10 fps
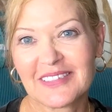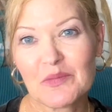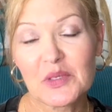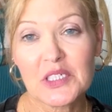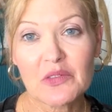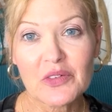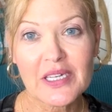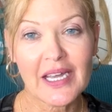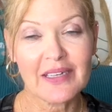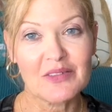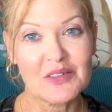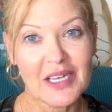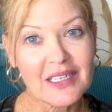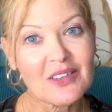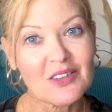But don't forget, if you
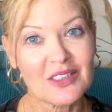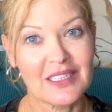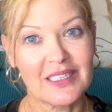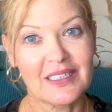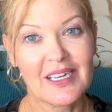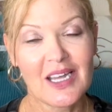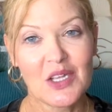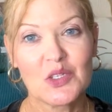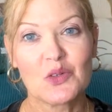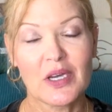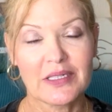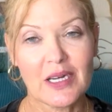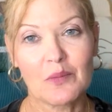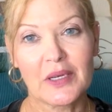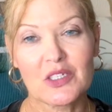get in early, you get to
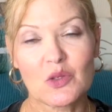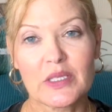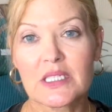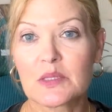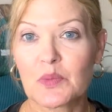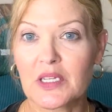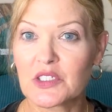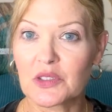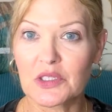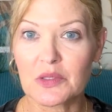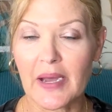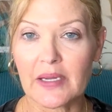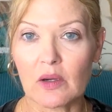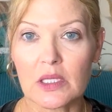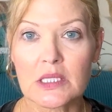help make choices, plus you can do
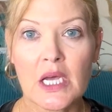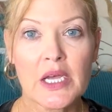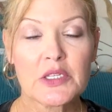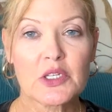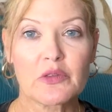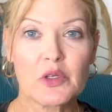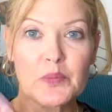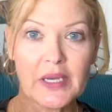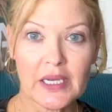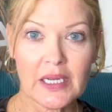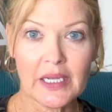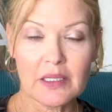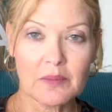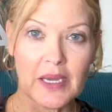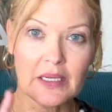add-ons. So if you pick an
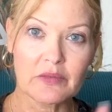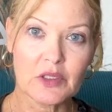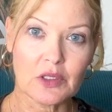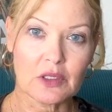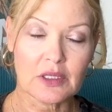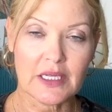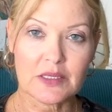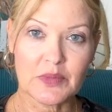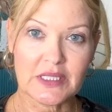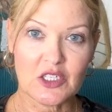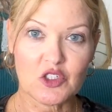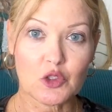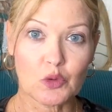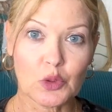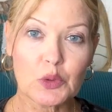item out of your
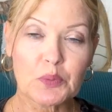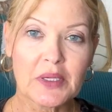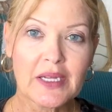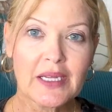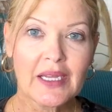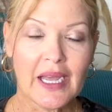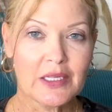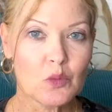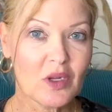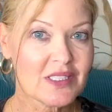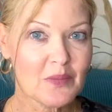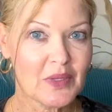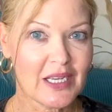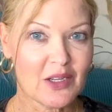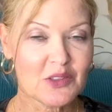customization group and you want
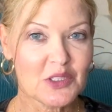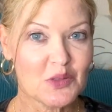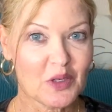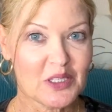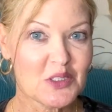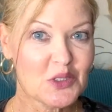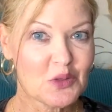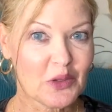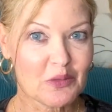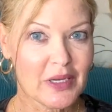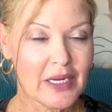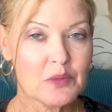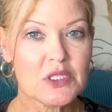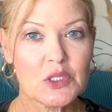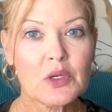something else, so you wanted two or three
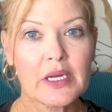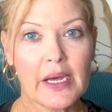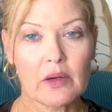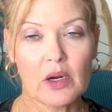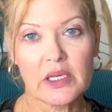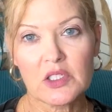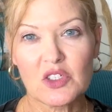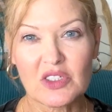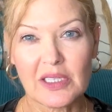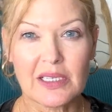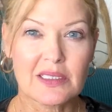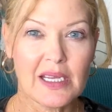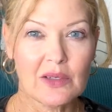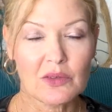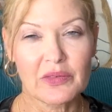items, you can add on. It's usually like a
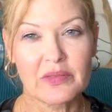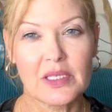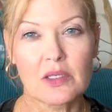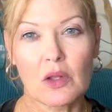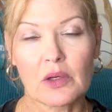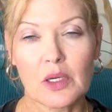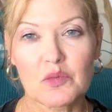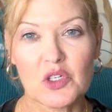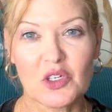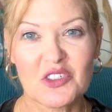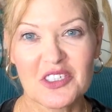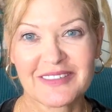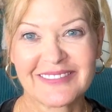10 or $15 upcharge.